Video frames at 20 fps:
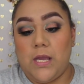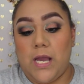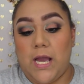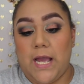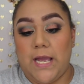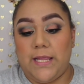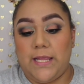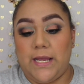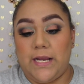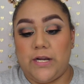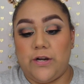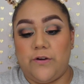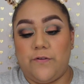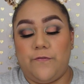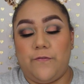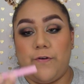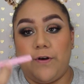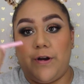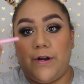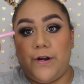eyeliner
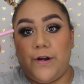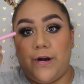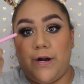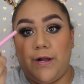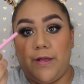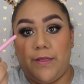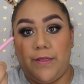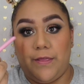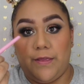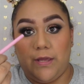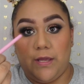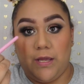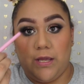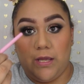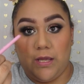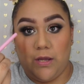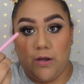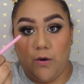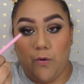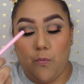for
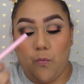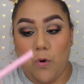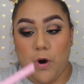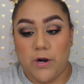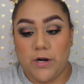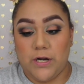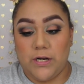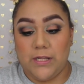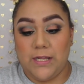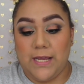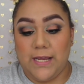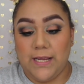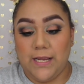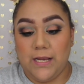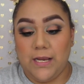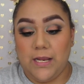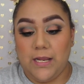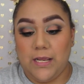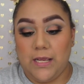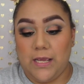the
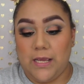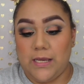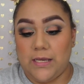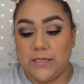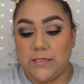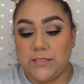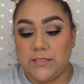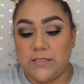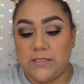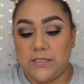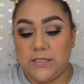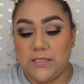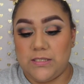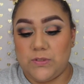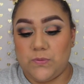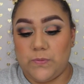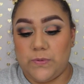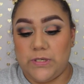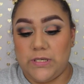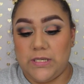waterline, and
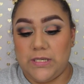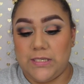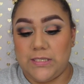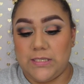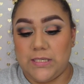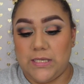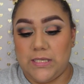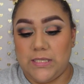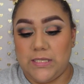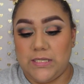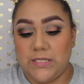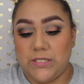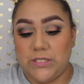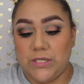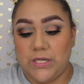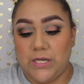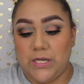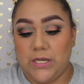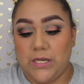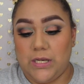this one is in the
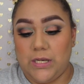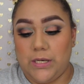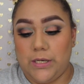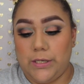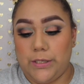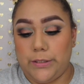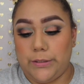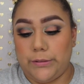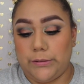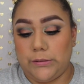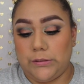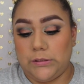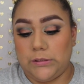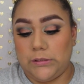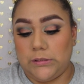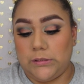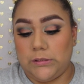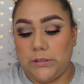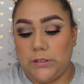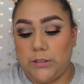shade
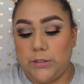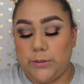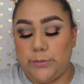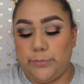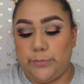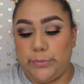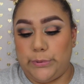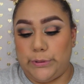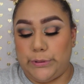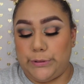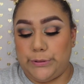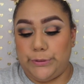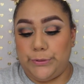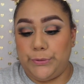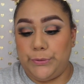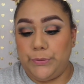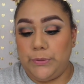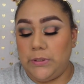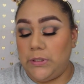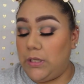
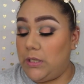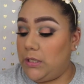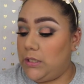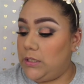Blue.